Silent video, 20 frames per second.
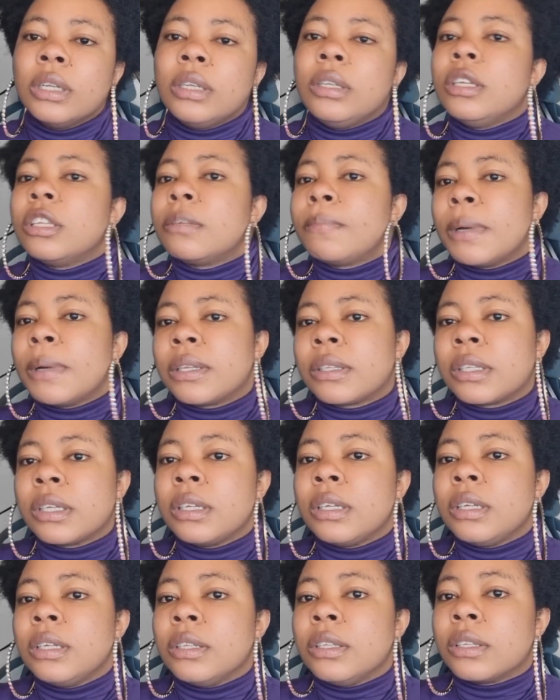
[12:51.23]
This
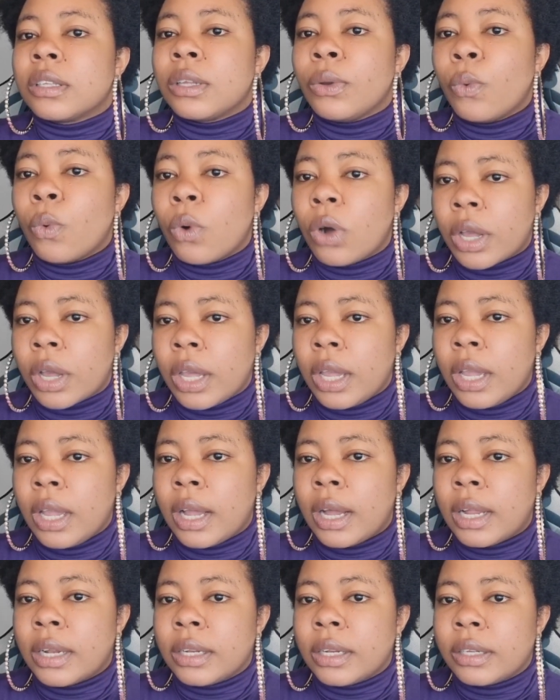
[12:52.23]
person is still
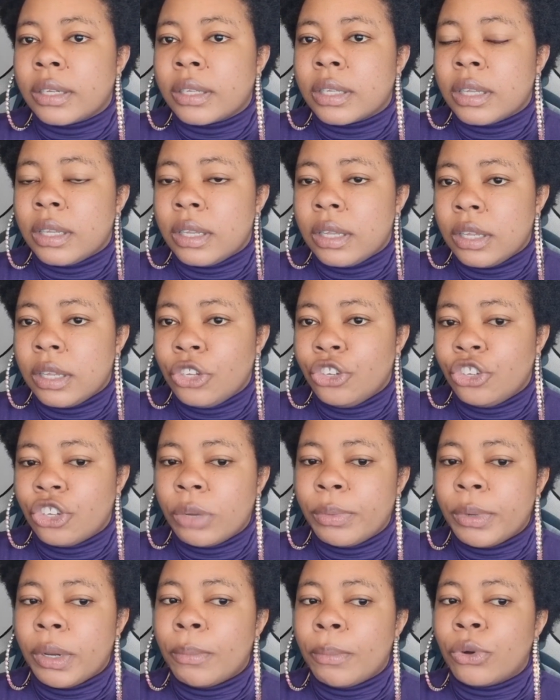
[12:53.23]
working and still in
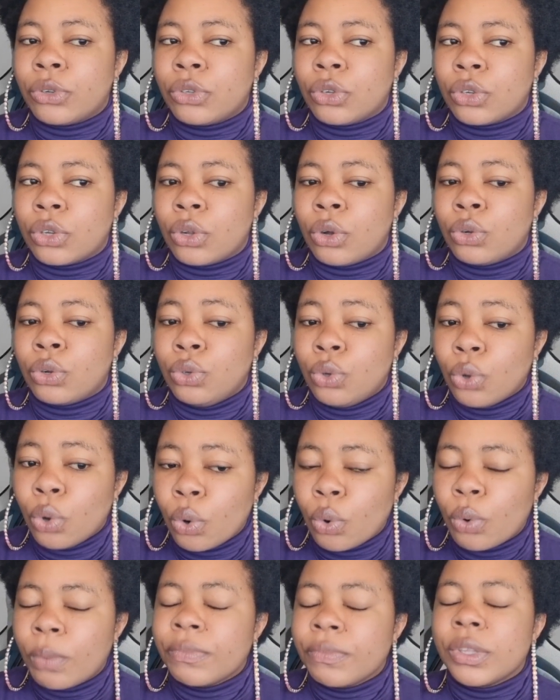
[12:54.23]
Germany, but
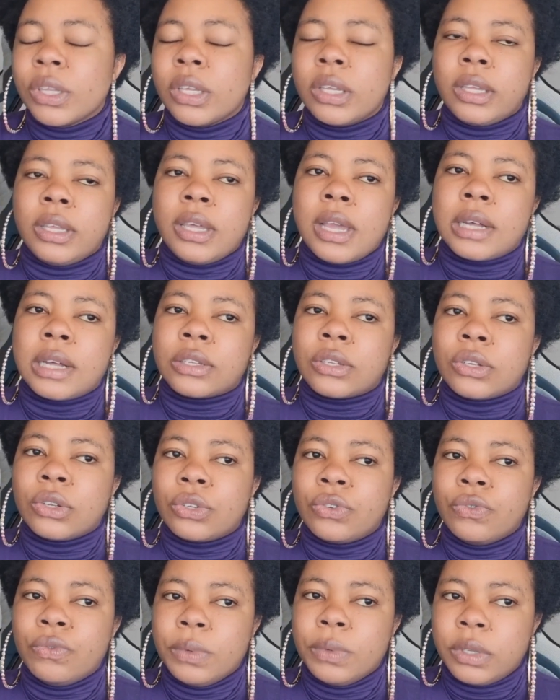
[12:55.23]
although he has
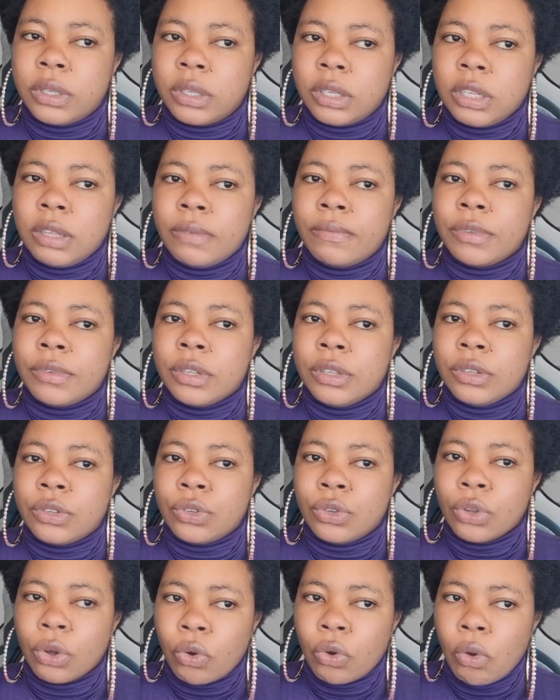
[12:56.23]
not received his
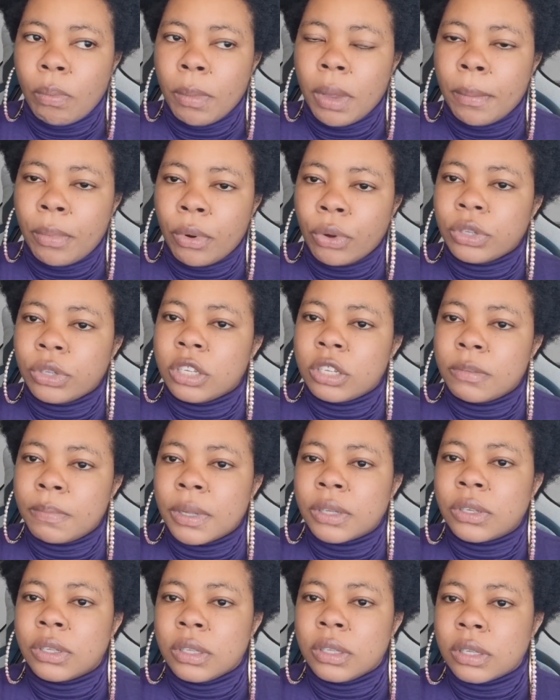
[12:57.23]
document, but this
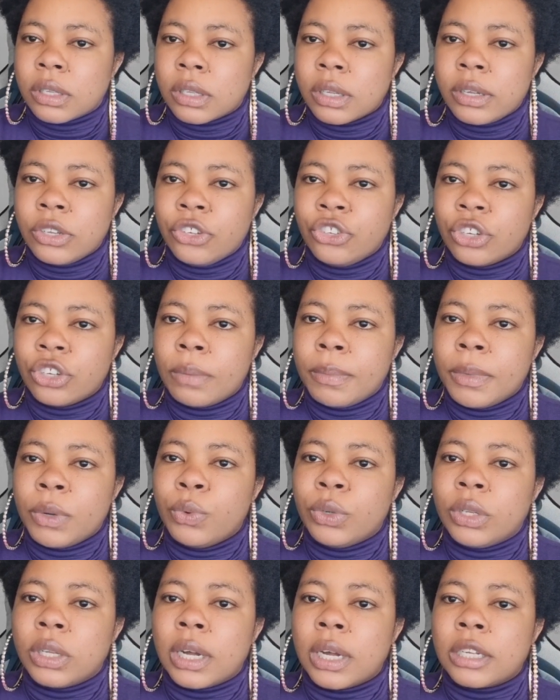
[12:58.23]
person is still in Germany
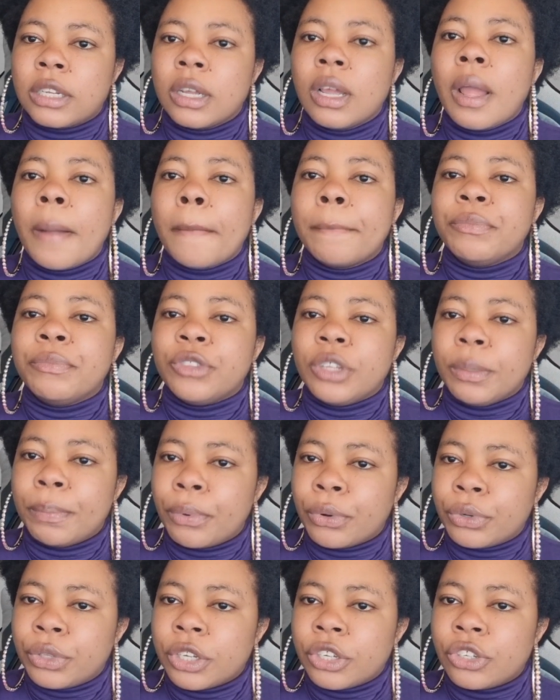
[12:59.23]
without
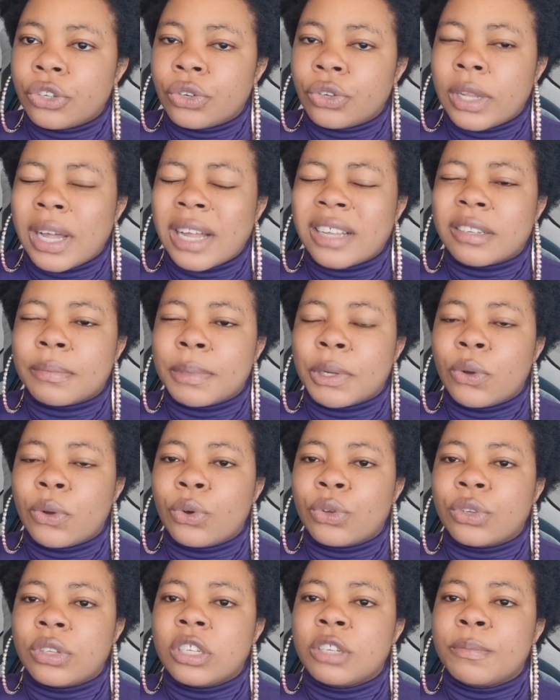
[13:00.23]
deportation. That's
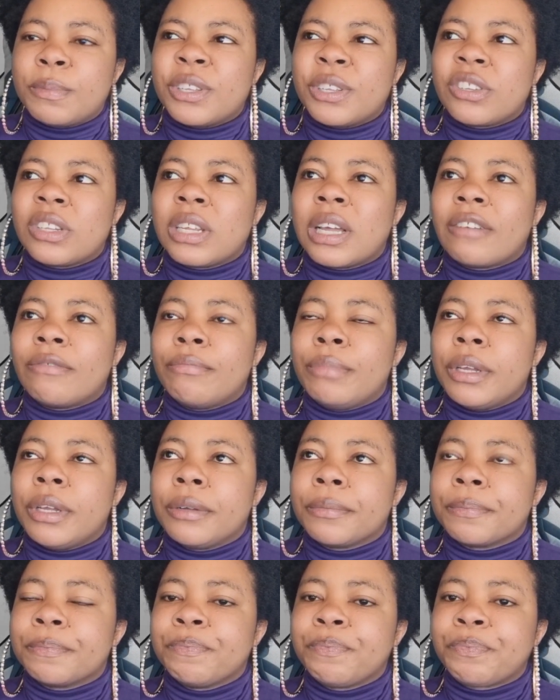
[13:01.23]
because this person have
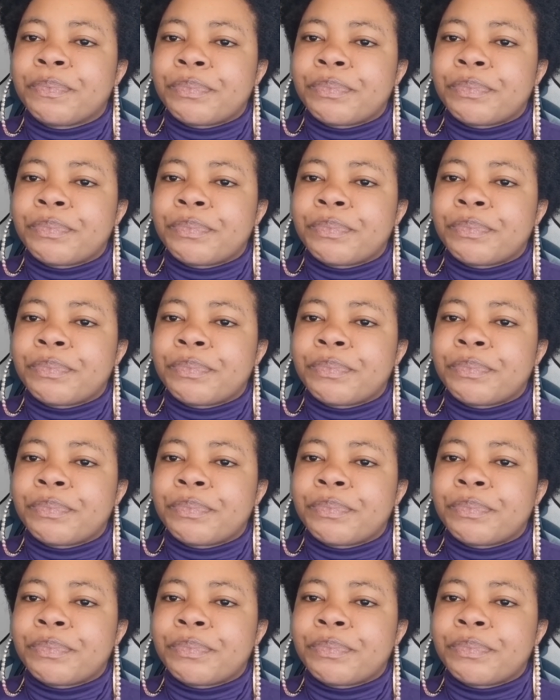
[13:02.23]
been